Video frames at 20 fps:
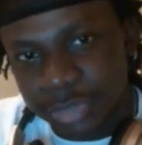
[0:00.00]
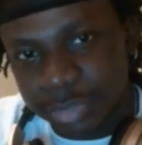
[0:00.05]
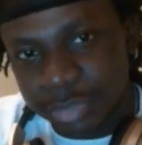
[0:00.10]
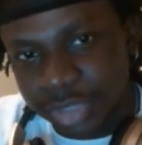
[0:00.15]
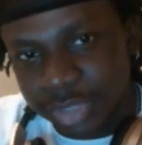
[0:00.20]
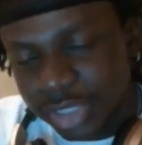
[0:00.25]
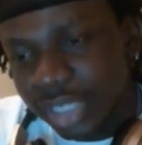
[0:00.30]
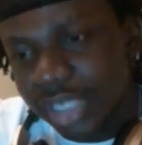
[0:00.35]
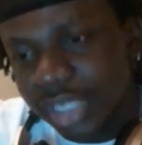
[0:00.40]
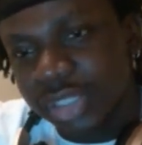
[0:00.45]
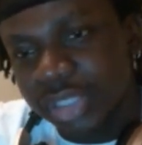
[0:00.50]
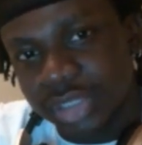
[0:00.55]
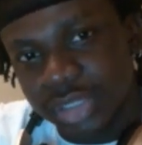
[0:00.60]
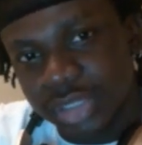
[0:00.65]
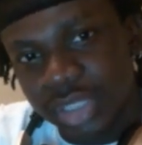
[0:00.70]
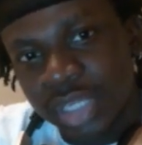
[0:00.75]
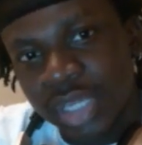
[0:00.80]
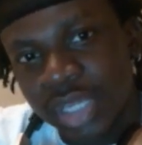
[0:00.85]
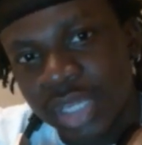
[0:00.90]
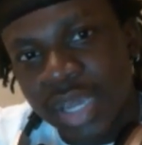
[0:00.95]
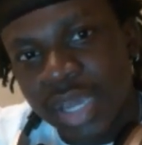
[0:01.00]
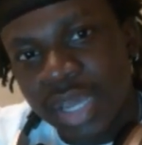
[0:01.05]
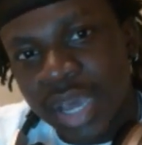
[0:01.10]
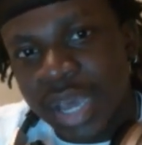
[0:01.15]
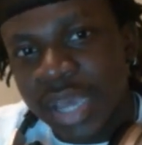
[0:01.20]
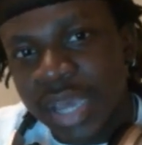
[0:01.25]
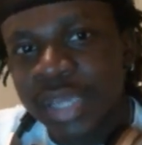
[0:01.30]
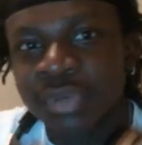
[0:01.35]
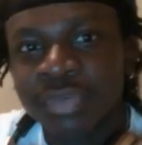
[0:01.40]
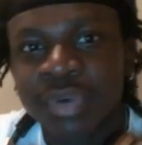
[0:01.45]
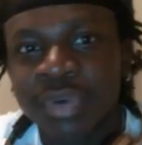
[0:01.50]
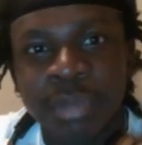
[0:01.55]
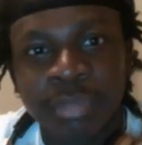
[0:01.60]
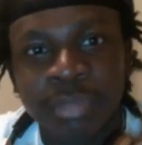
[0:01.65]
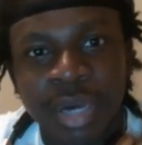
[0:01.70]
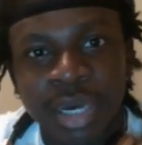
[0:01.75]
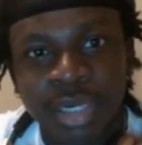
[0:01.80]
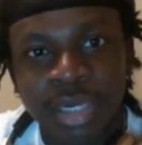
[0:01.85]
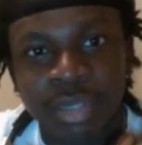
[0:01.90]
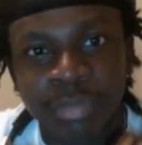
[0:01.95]
It's because I hit rock
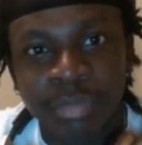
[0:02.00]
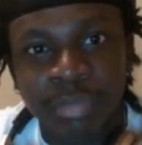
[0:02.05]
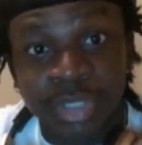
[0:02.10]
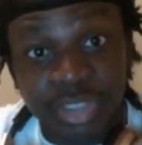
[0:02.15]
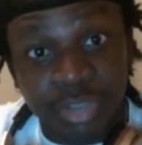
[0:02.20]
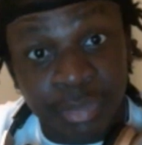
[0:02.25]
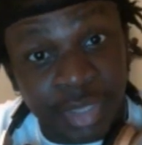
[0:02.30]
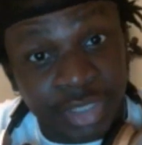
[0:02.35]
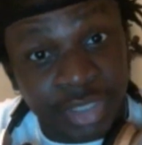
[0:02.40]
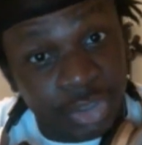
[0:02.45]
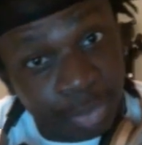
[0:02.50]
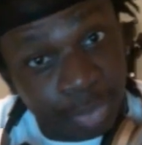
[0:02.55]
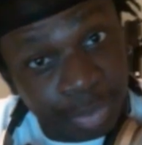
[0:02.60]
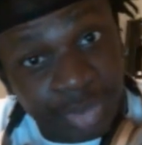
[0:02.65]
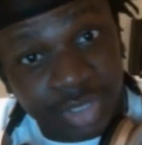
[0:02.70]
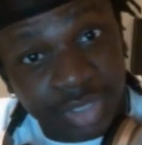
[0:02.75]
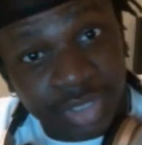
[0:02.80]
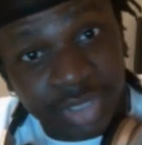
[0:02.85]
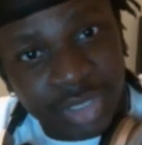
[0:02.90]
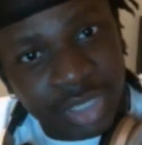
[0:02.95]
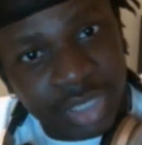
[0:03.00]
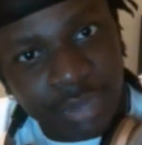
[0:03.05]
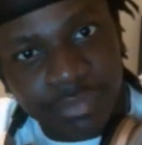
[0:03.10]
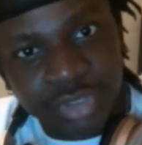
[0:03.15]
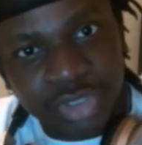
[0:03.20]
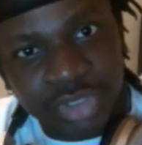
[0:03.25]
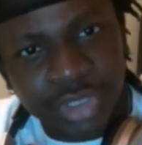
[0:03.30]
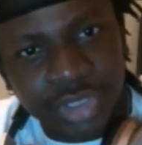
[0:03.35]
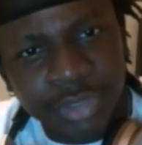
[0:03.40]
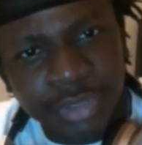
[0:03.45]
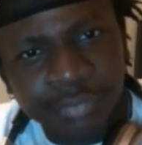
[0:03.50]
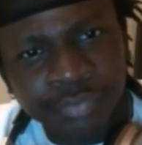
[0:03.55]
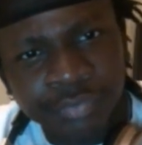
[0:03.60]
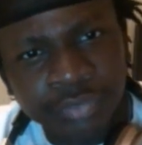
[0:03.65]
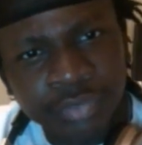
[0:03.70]
bottom because of my stupidity, obviously.